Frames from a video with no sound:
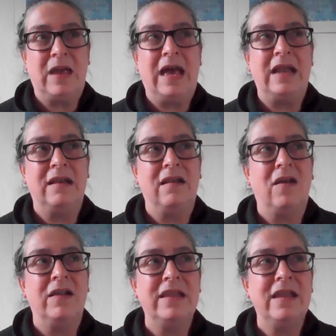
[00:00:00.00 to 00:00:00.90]
And
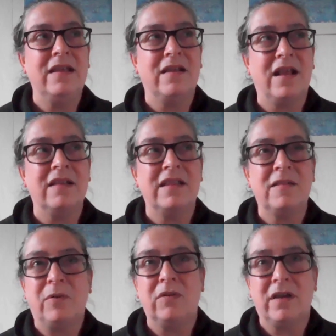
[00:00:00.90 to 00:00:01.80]
I think, as this
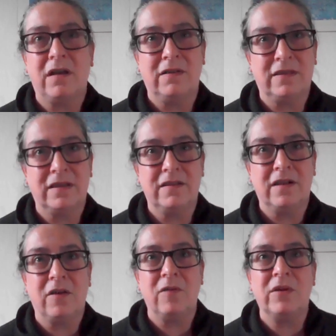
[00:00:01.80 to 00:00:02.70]
podcast is, you
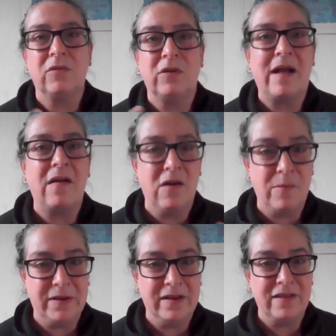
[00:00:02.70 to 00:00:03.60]
know, we're talking about
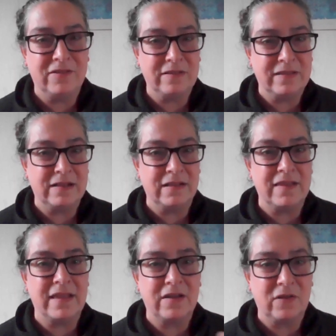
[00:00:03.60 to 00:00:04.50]
urban nature and things
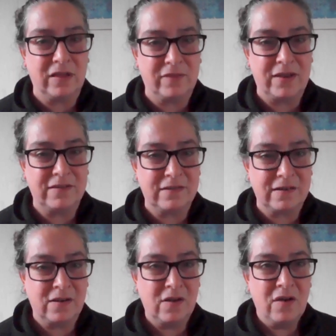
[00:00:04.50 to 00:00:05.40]
like that and conservation.
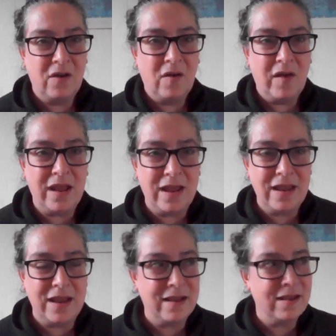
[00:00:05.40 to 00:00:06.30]

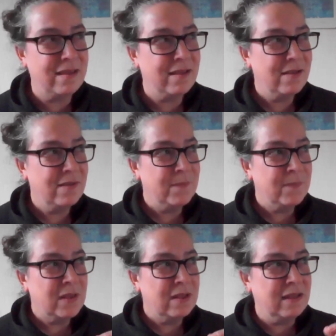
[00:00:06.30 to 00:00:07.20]
He is
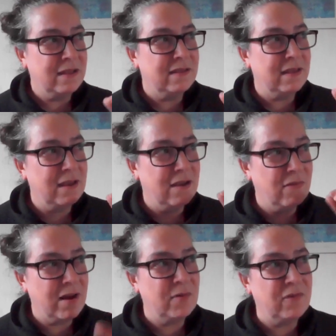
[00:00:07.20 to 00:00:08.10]
this
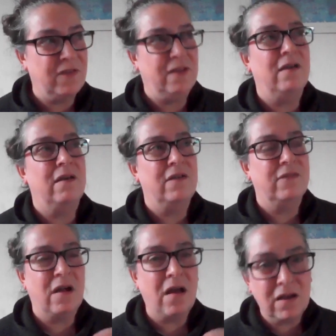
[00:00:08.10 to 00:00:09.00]
incredible figure over
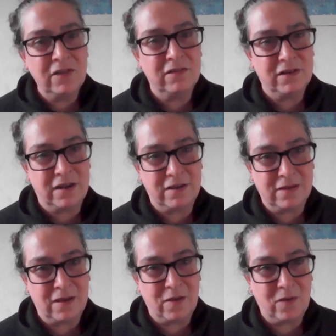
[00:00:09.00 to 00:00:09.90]
100 years
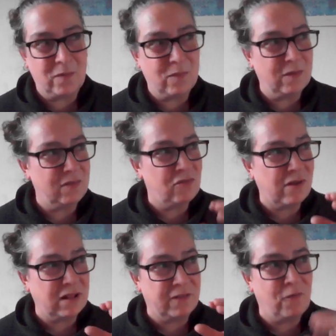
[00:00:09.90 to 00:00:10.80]
ago. It's
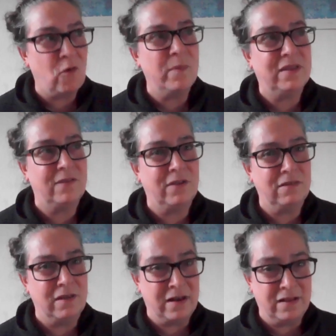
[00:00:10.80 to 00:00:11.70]
transformative
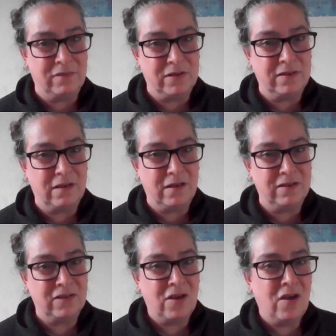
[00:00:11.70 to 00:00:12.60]
in his
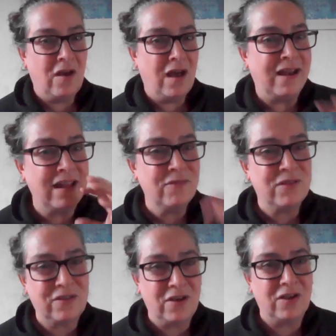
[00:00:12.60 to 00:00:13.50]
research, and his
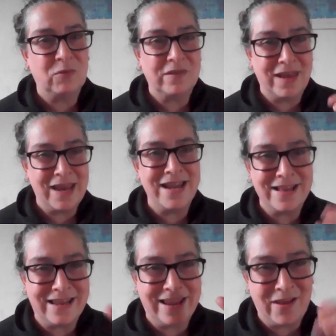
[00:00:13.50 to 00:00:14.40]
research was in
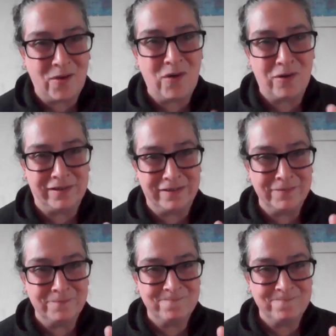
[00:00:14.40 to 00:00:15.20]
his garden.